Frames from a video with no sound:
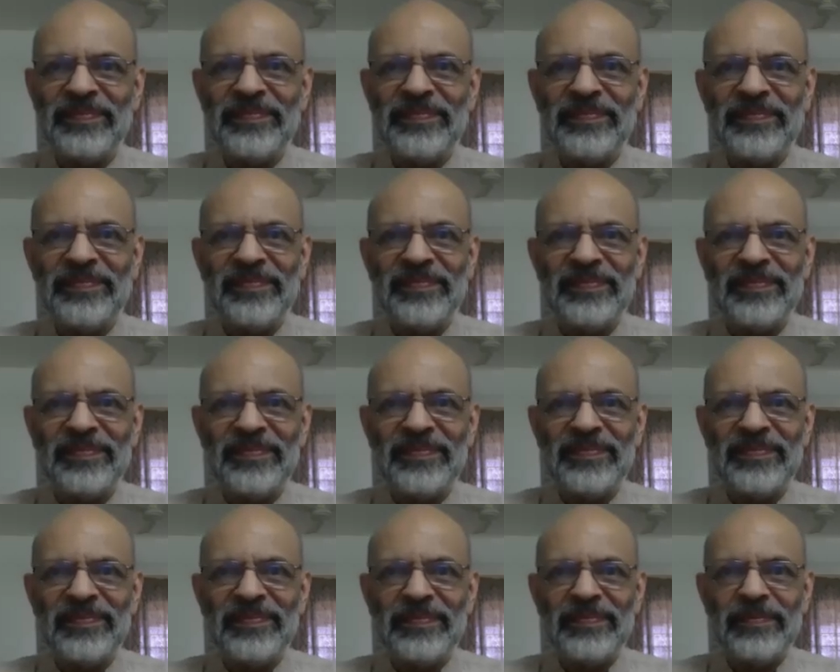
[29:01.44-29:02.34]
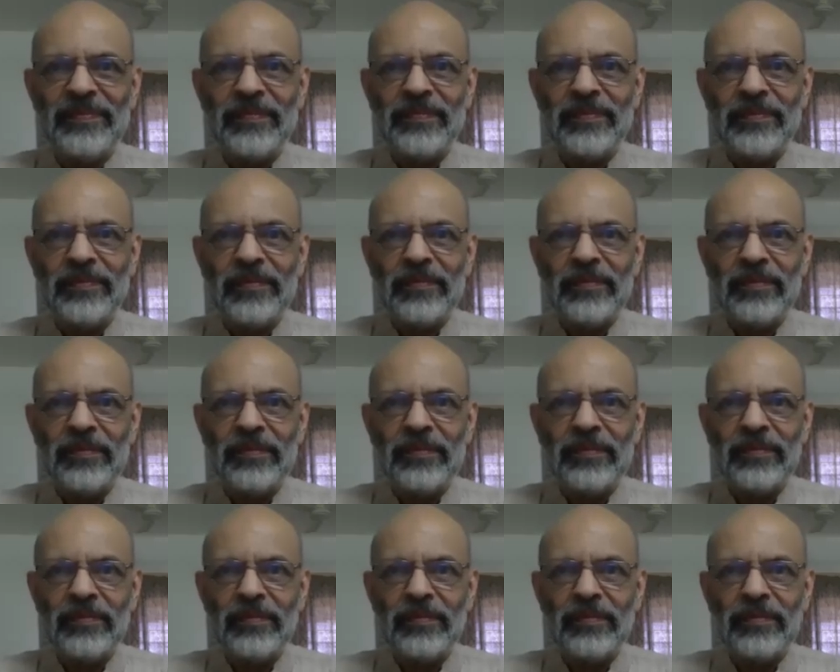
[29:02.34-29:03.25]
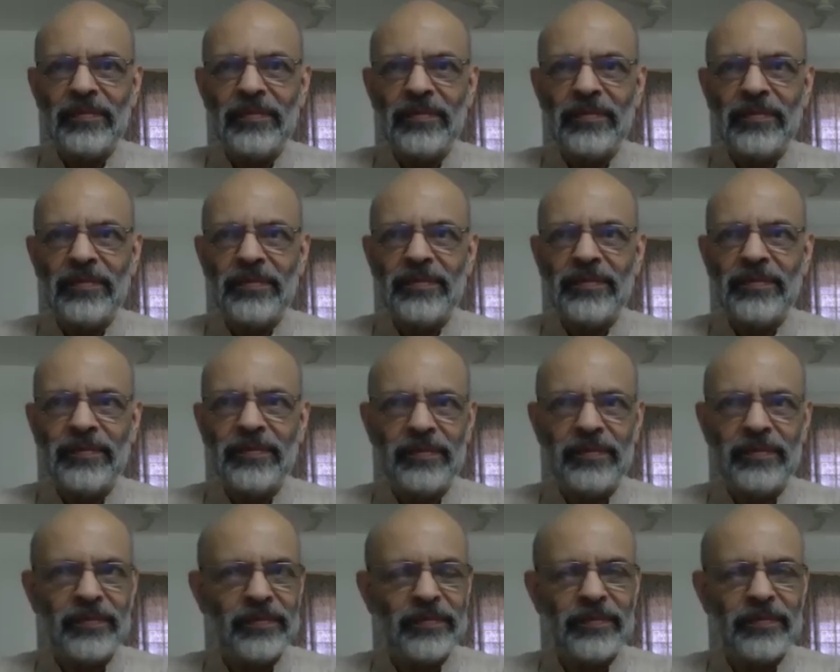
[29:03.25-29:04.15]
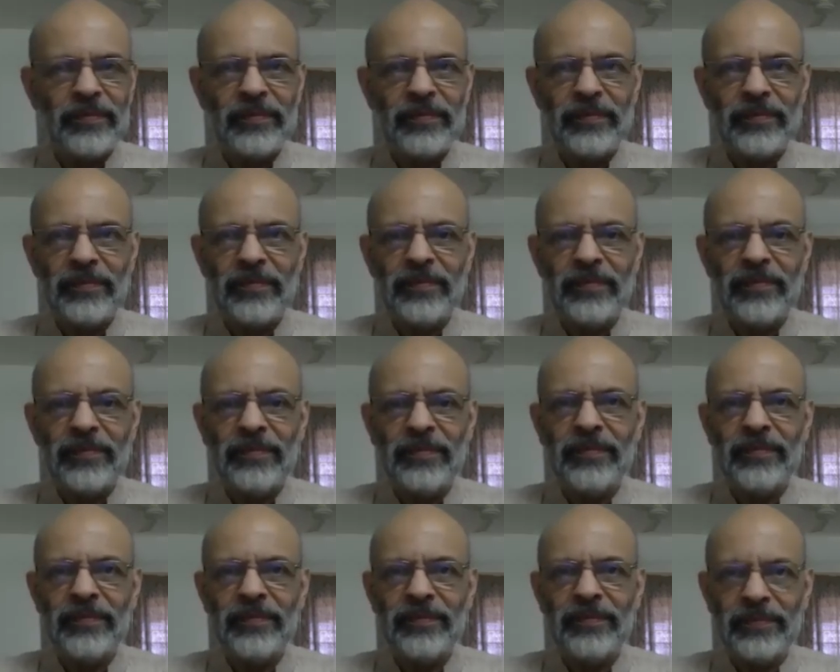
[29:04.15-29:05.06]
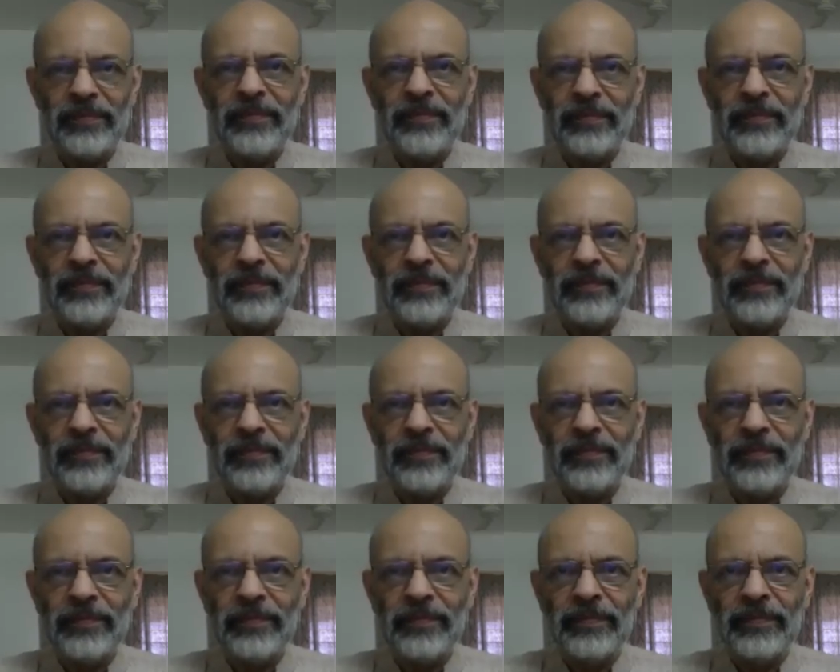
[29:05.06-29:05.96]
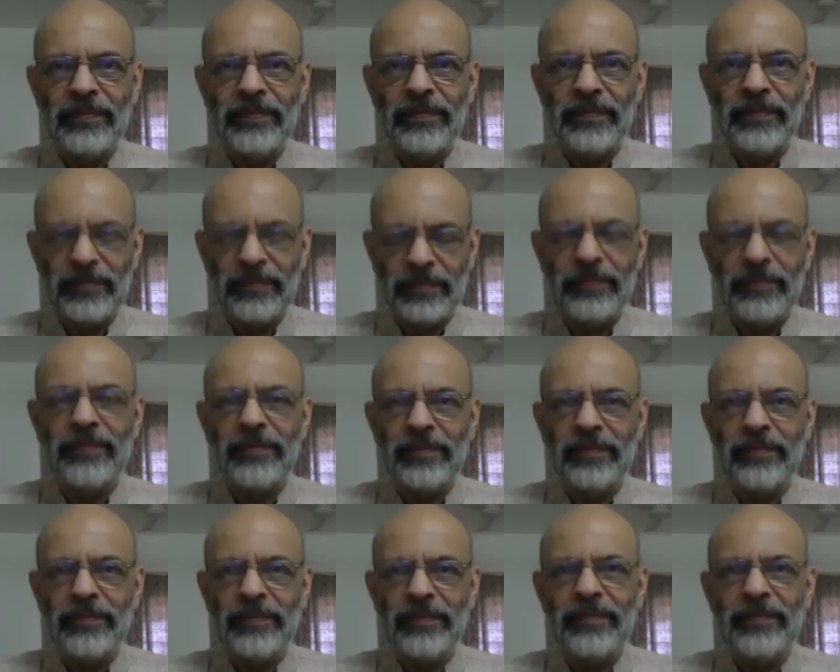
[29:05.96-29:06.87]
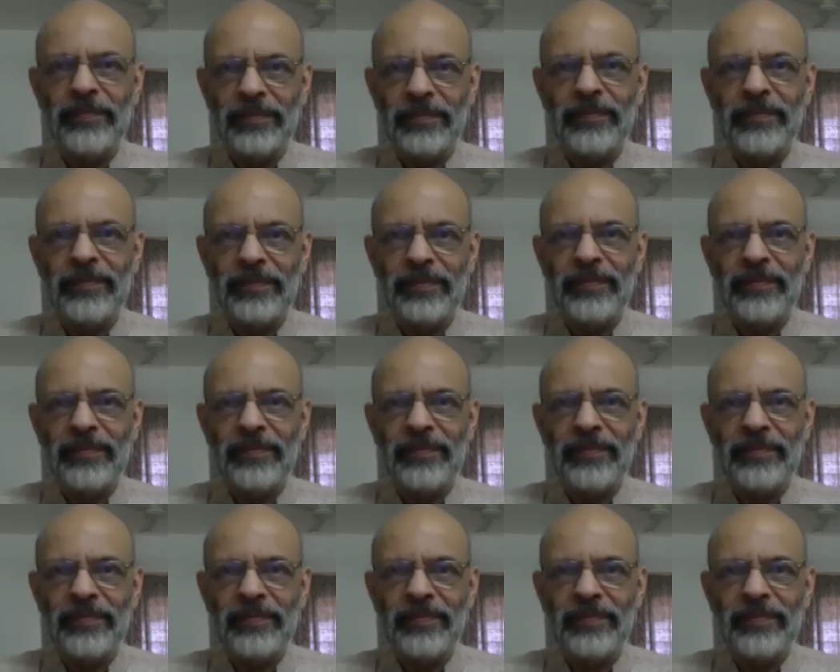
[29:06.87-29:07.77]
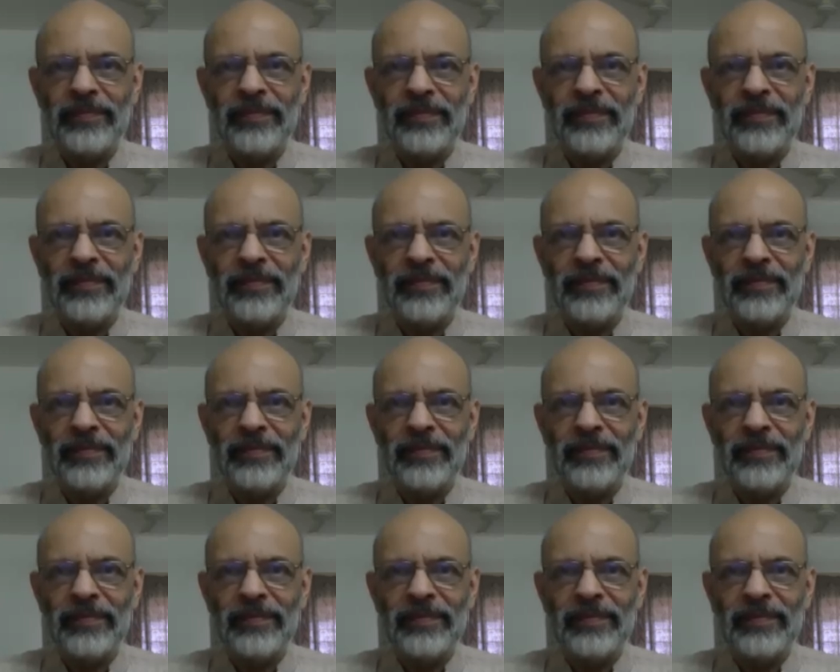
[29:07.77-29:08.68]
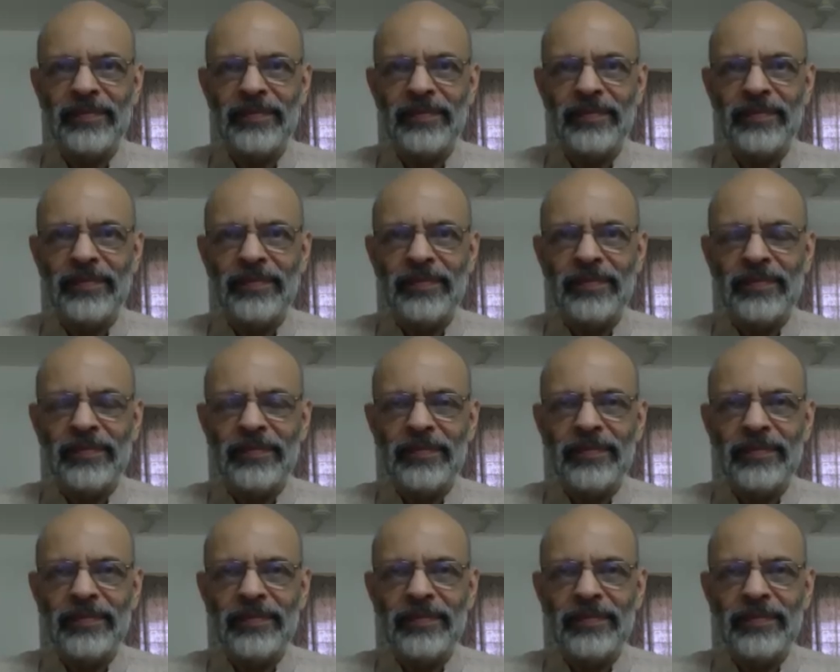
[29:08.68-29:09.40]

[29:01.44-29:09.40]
No words are spoken by the person on screen.